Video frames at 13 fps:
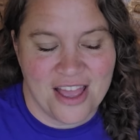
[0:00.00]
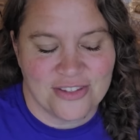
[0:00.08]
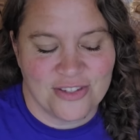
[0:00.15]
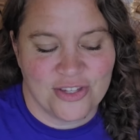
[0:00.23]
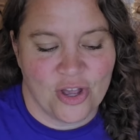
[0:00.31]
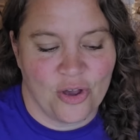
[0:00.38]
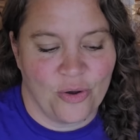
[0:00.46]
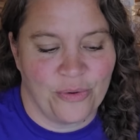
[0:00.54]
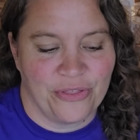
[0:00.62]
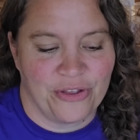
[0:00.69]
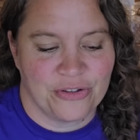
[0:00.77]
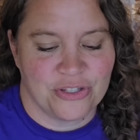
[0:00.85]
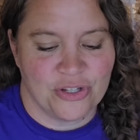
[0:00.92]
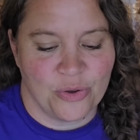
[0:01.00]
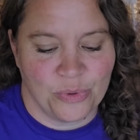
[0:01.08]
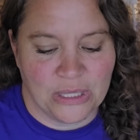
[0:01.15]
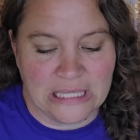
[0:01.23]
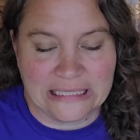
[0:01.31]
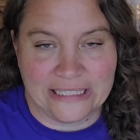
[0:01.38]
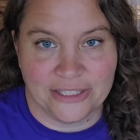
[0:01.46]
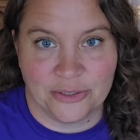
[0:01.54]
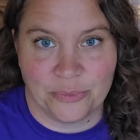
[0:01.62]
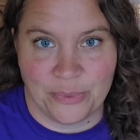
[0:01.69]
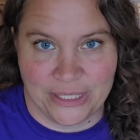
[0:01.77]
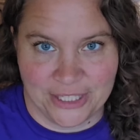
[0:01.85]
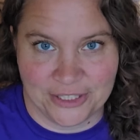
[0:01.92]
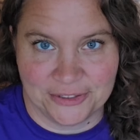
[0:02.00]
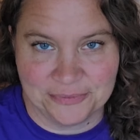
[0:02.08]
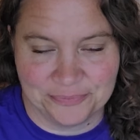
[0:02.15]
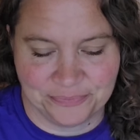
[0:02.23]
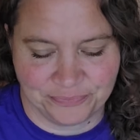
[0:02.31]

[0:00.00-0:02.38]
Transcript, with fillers: So there's no clear winner.